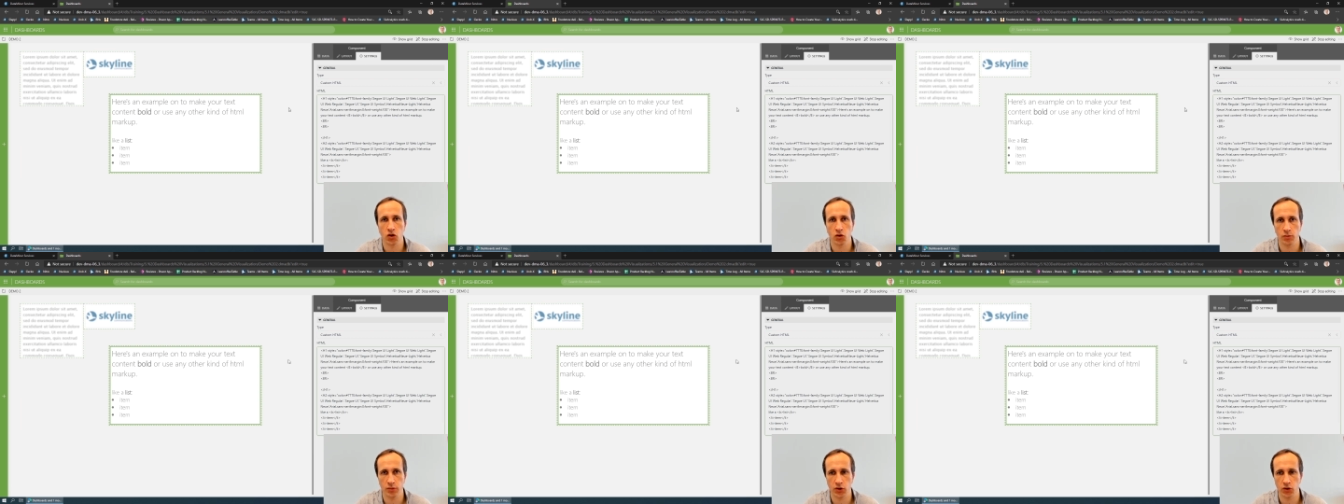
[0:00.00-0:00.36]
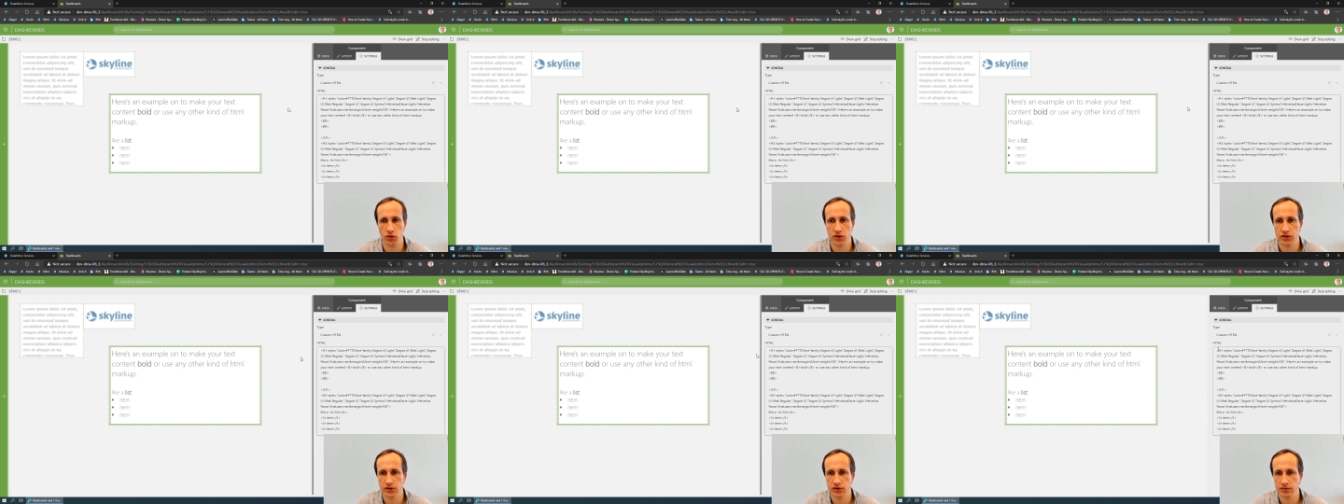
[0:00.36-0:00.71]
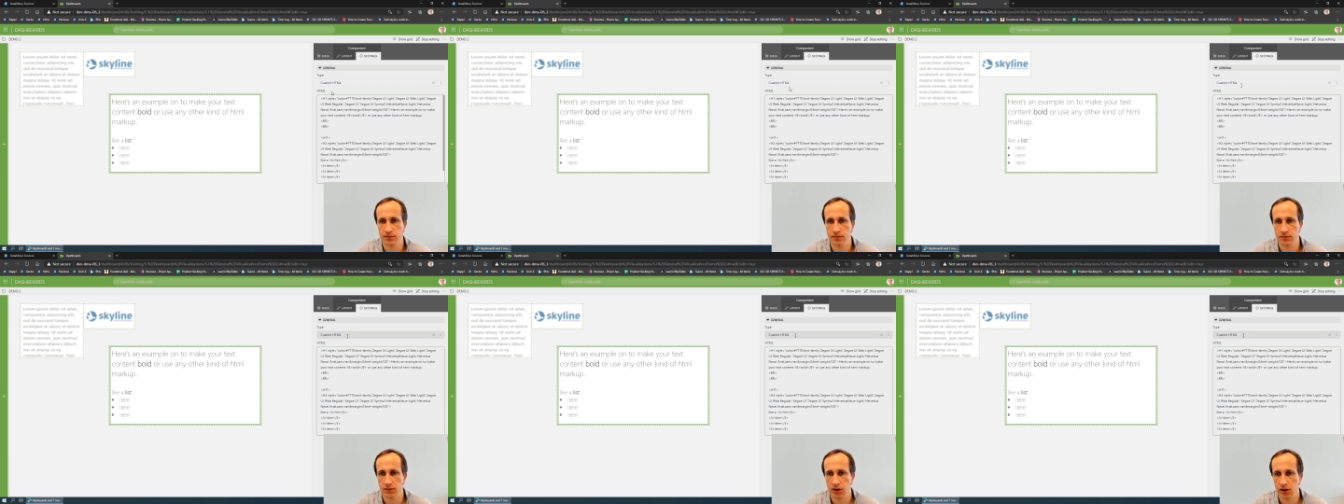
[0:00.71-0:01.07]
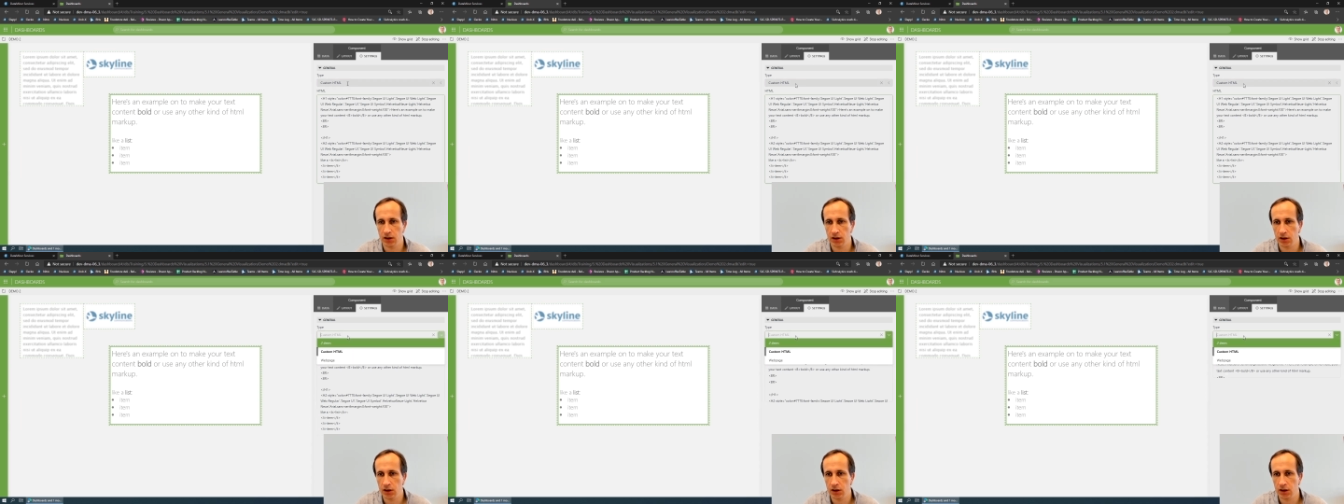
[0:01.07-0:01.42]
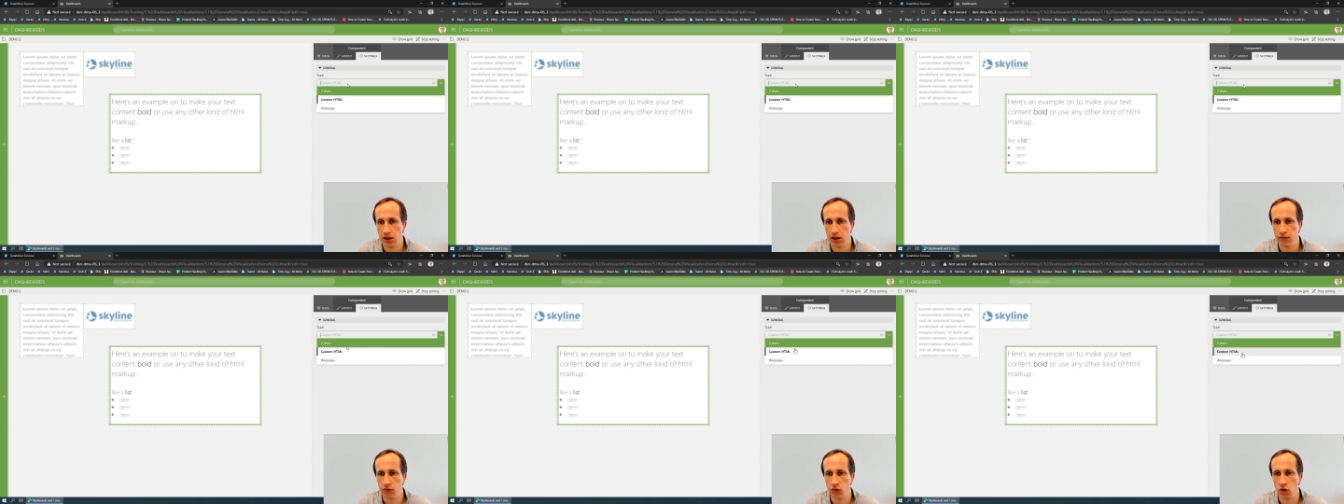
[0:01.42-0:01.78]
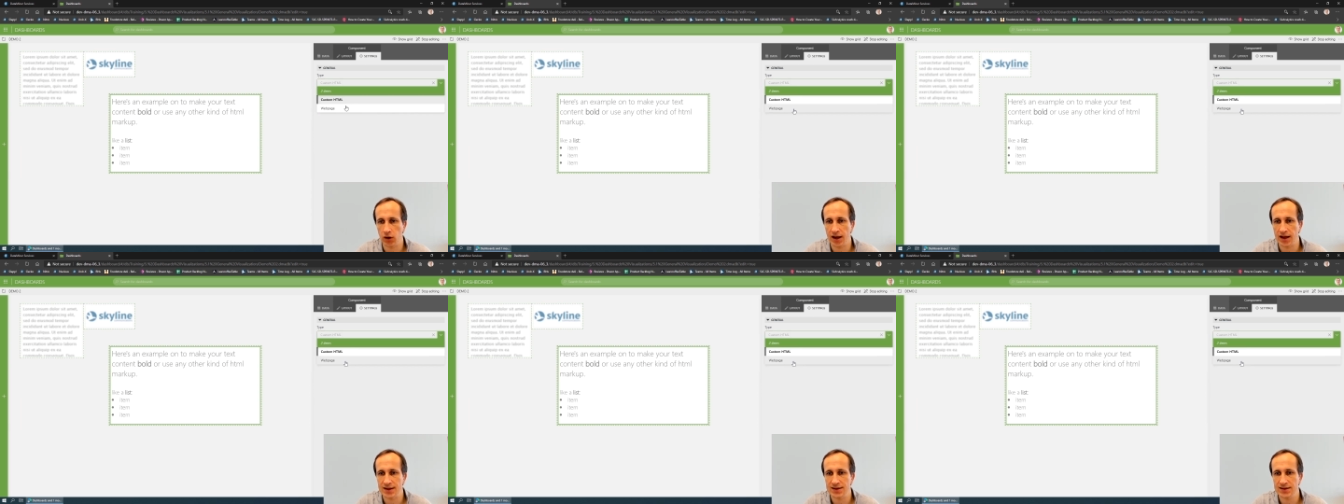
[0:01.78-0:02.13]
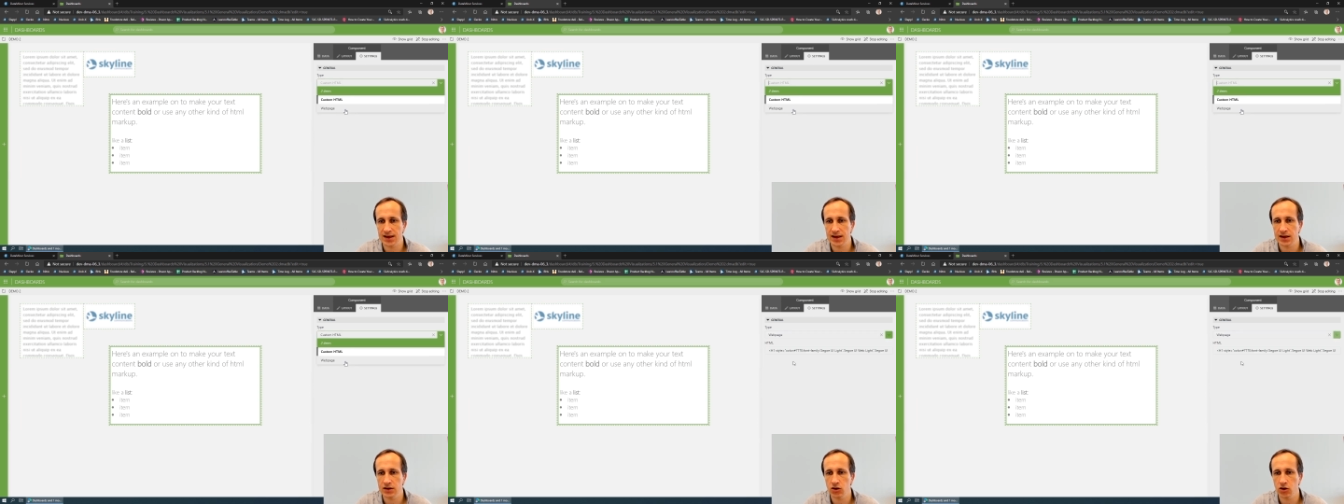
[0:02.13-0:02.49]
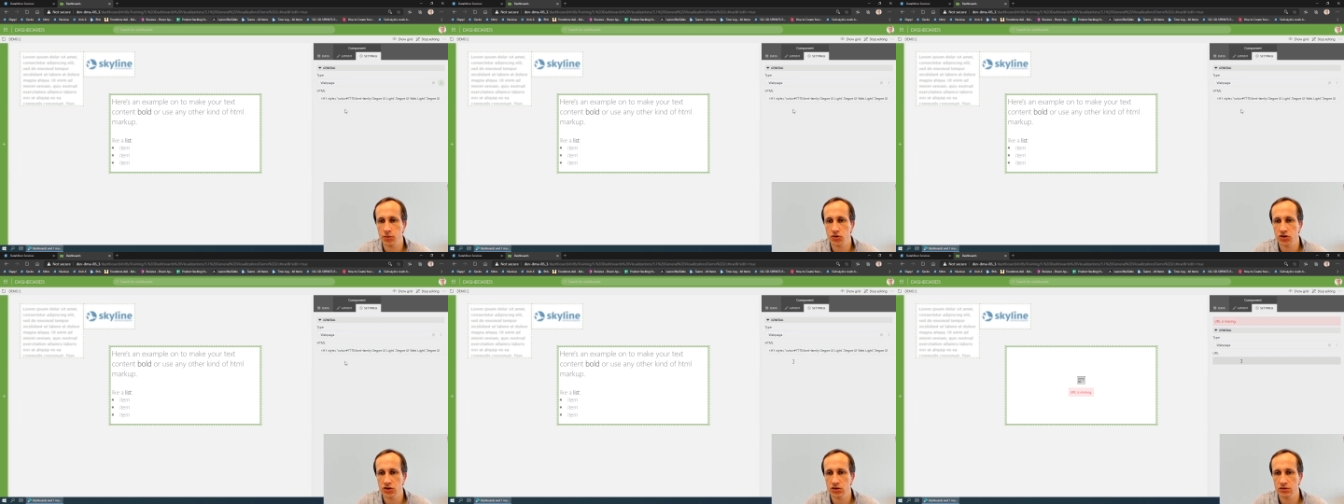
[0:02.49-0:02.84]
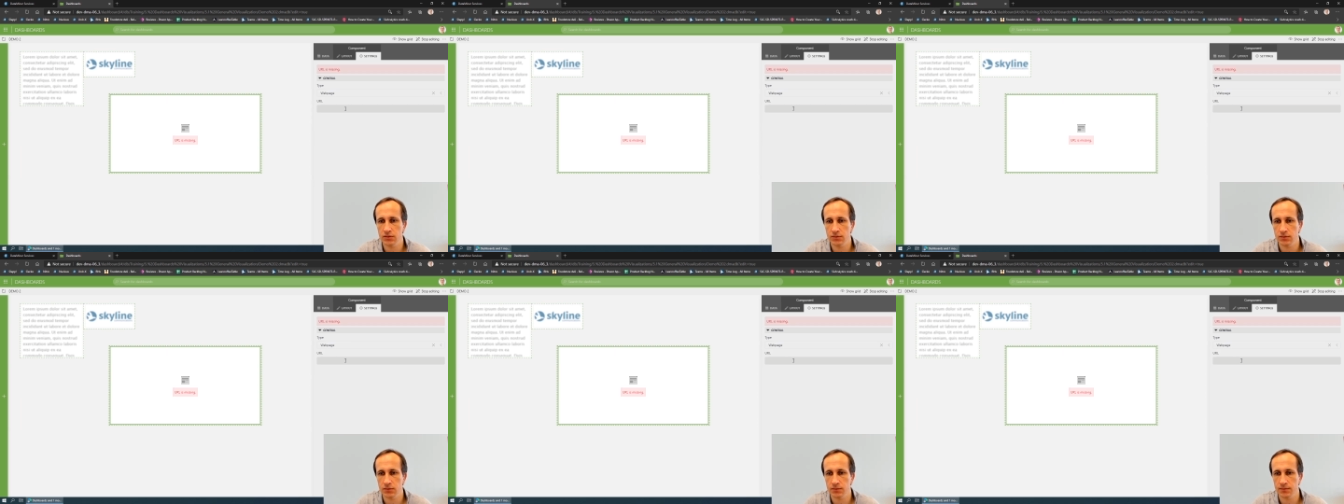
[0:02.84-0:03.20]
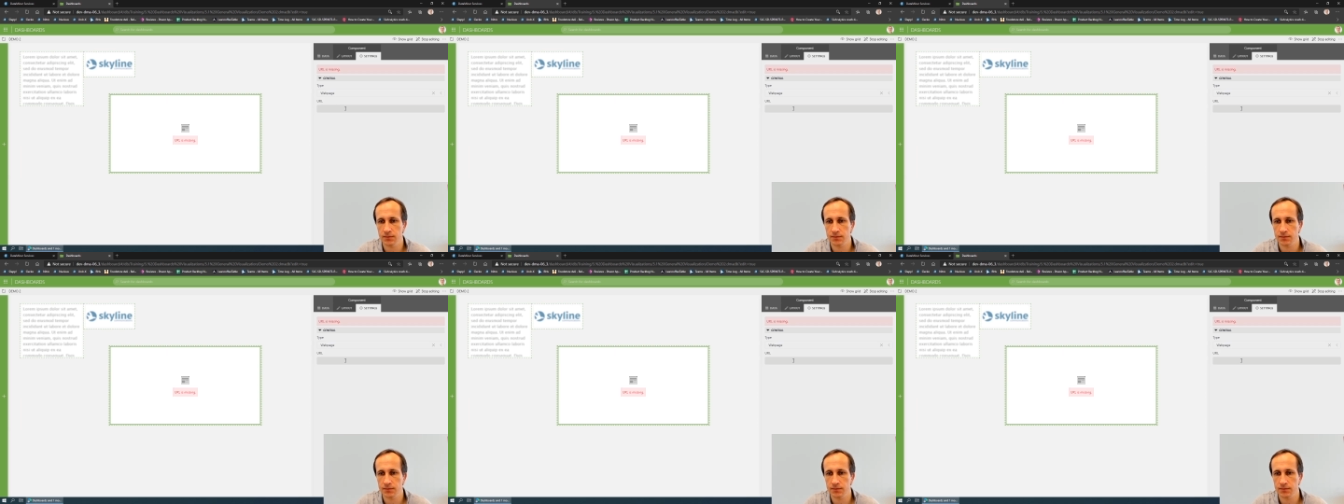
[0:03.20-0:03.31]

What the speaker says: component. If we look at the second option,